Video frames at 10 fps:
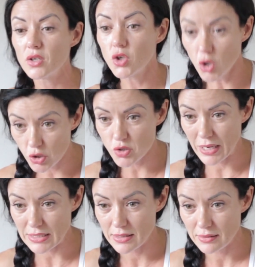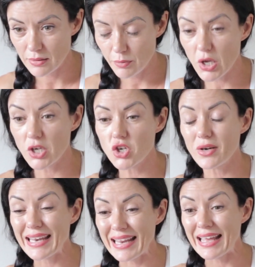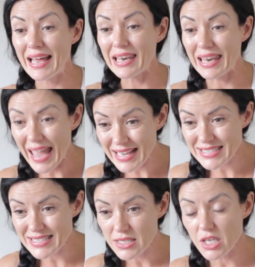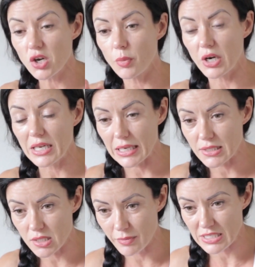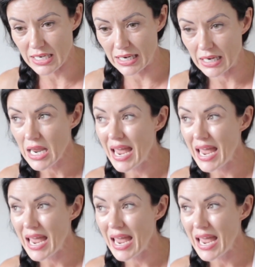you'll lose weight because you're eating less than your body needs to maintain.